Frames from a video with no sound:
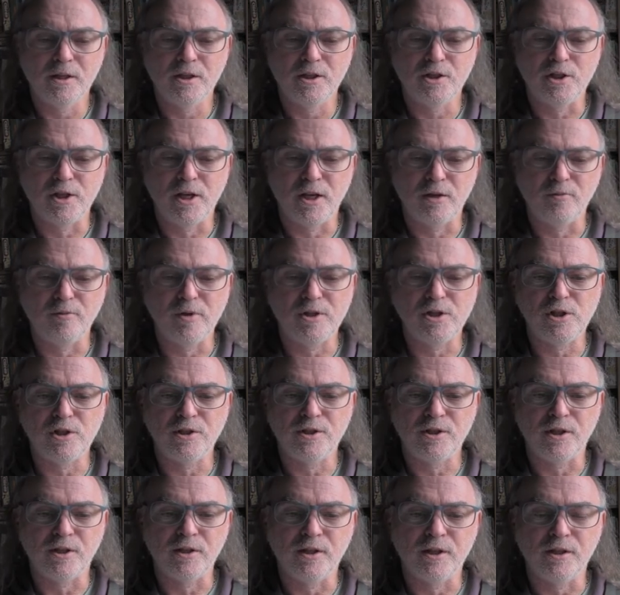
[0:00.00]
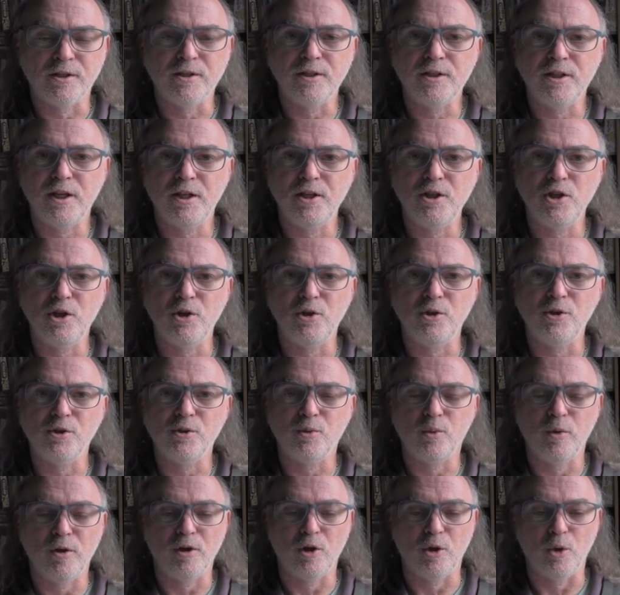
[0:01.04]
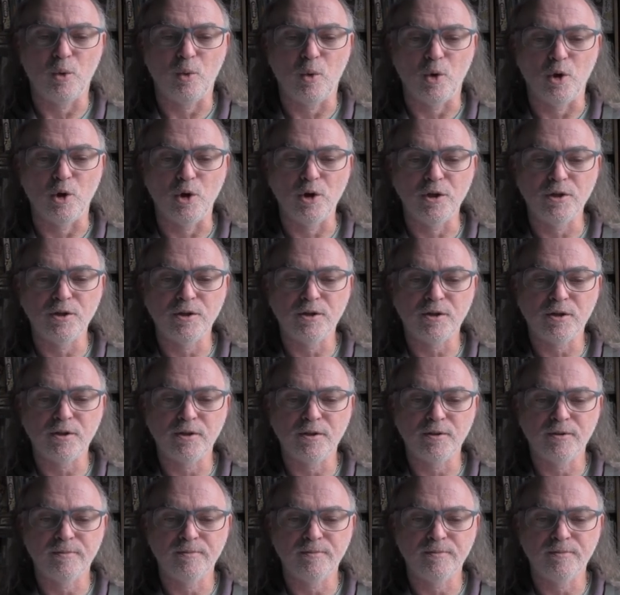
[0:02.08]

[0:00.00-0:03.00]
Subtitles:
Jan Richardson continues with her words,